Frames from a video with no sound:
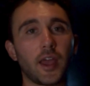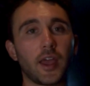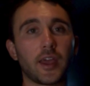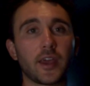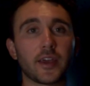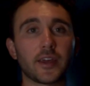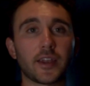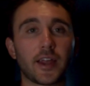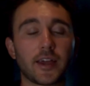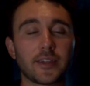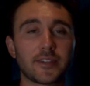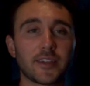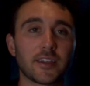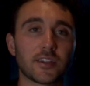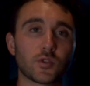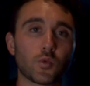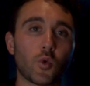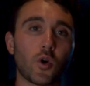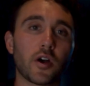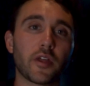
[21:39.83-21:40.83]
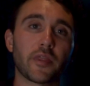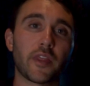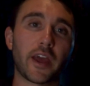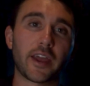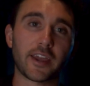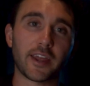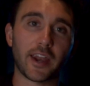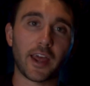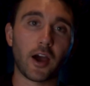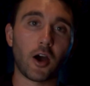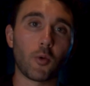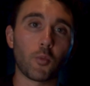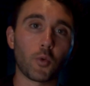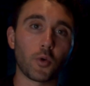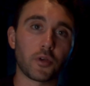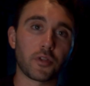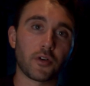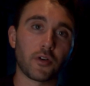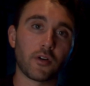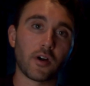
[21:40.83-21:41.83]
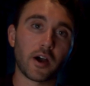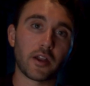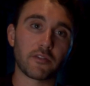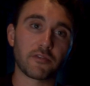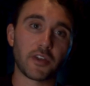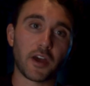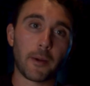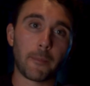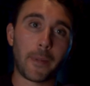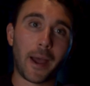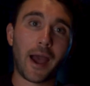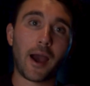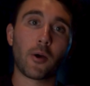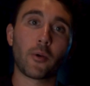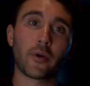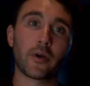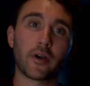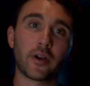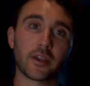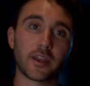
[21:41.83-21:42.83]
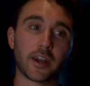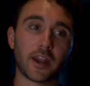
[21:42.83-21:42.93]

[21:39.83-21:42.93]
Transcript: And I think it's one that can help with a lot of that power.